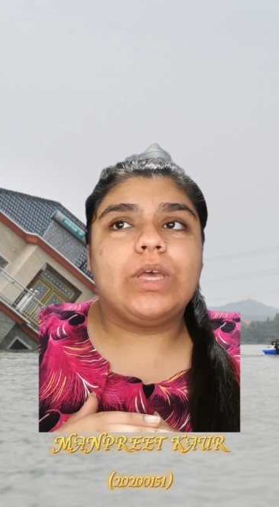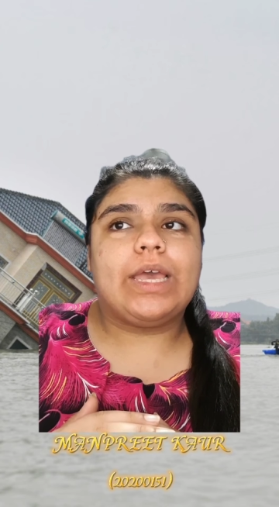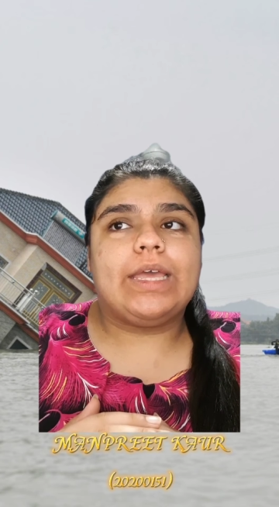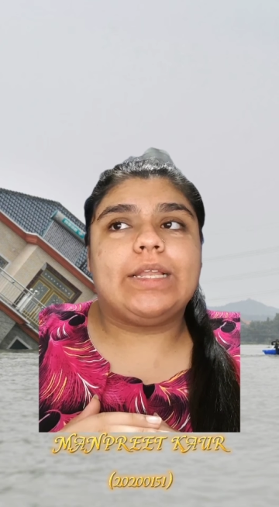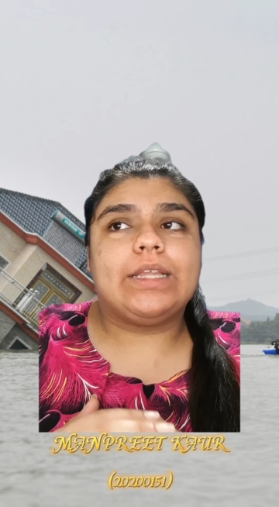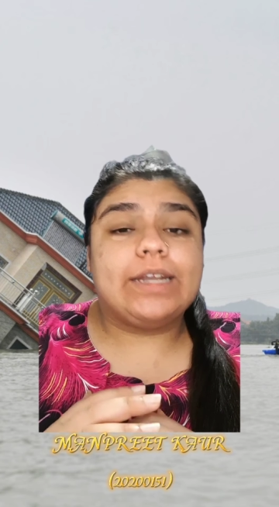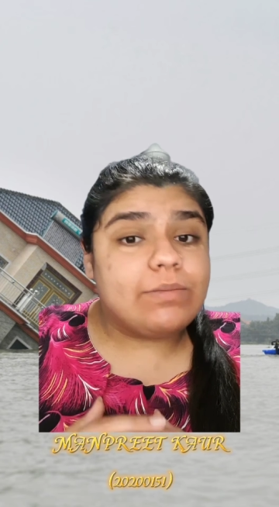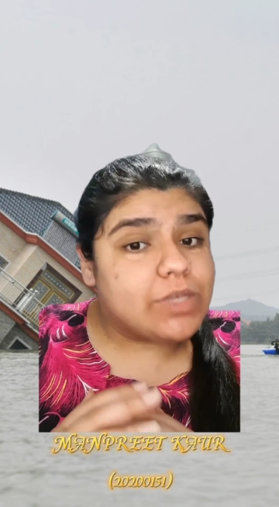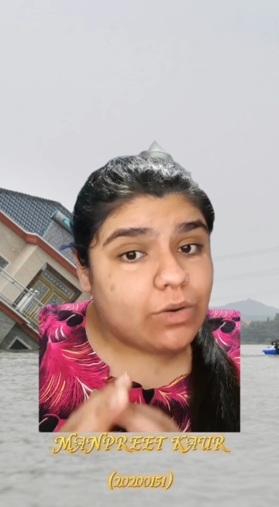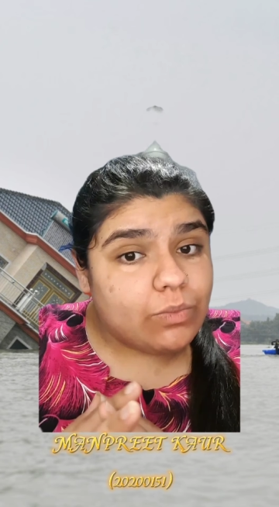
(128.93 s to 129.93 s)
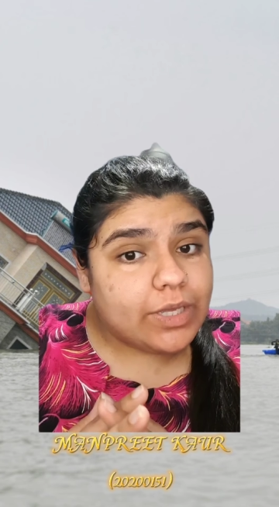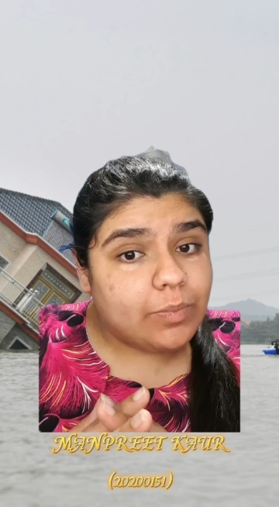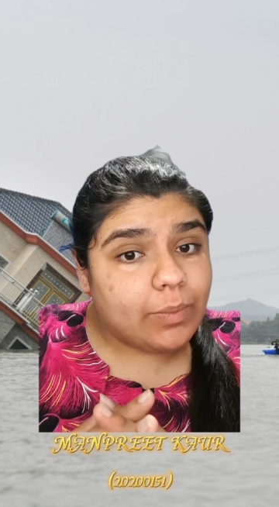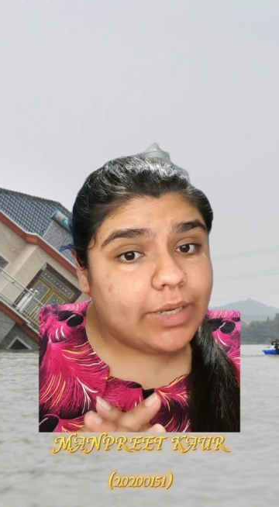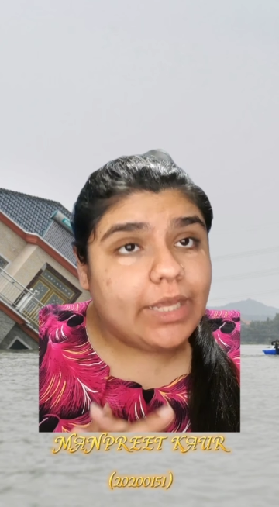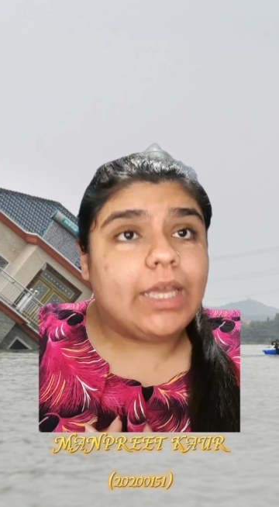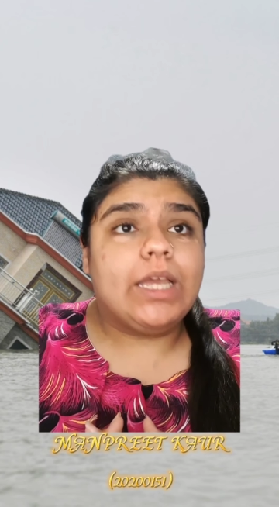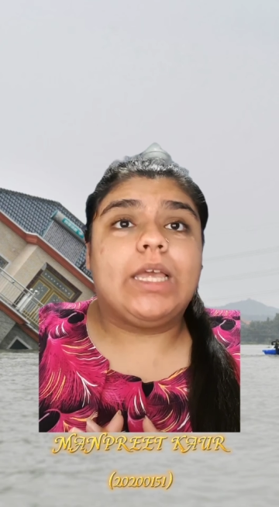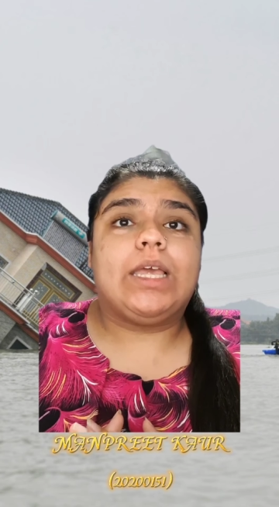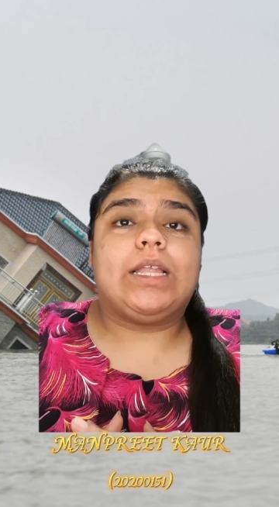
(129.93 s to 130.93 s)
and the dams are not working properly,
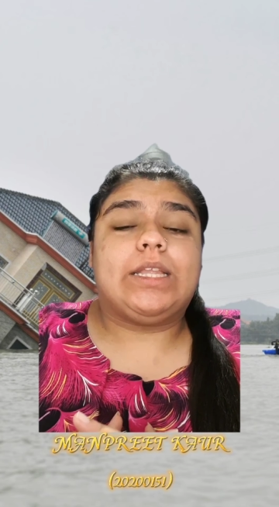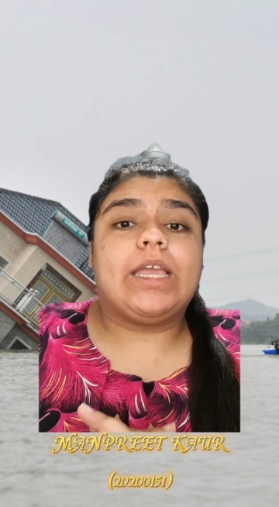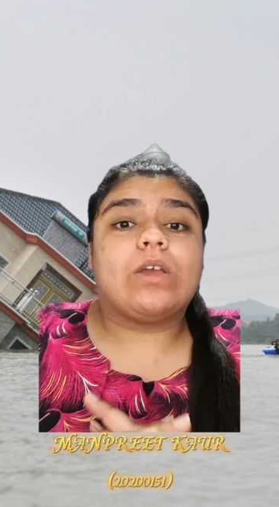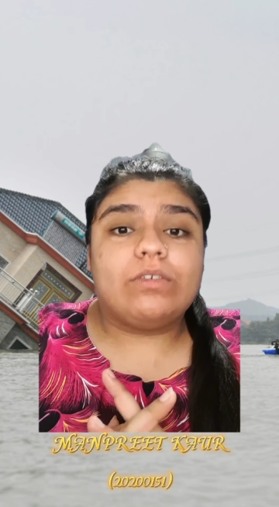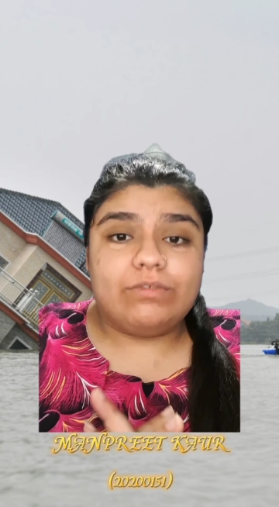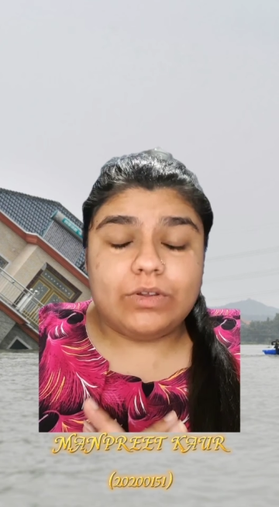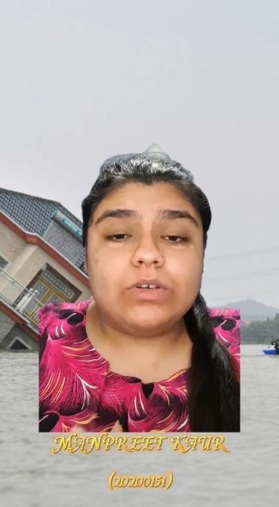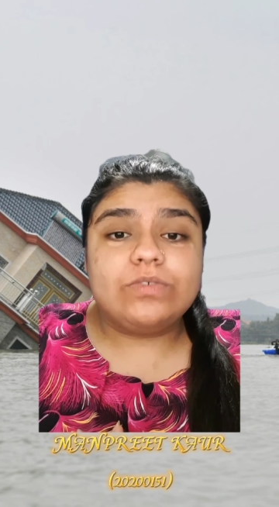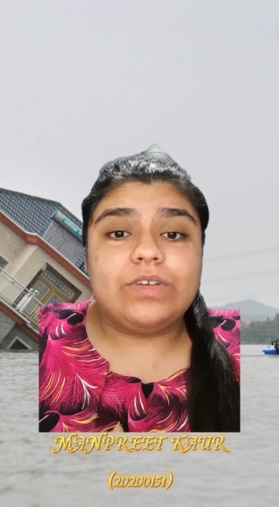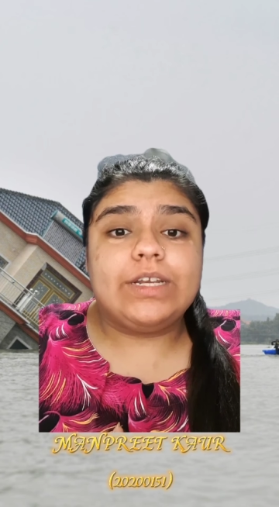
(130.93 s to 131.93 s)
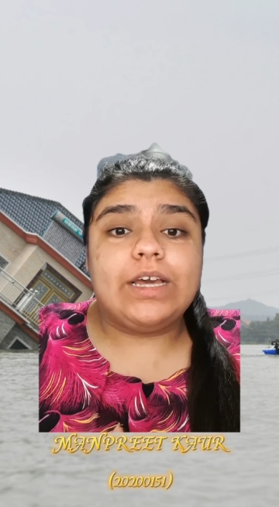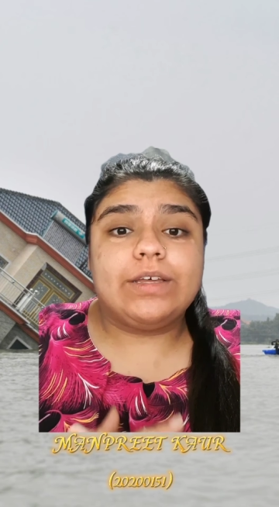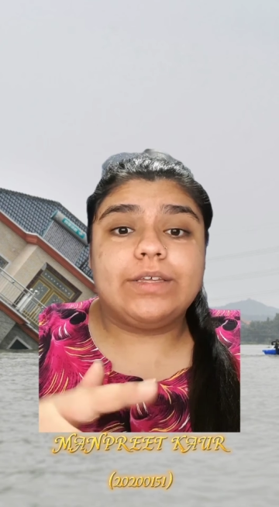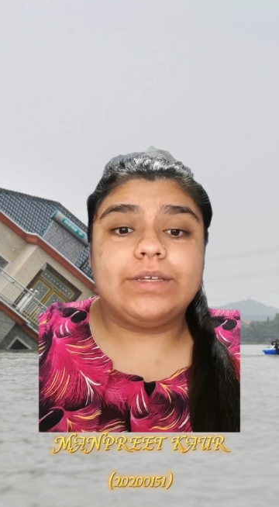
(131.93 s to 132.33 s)
they can cause flood lah.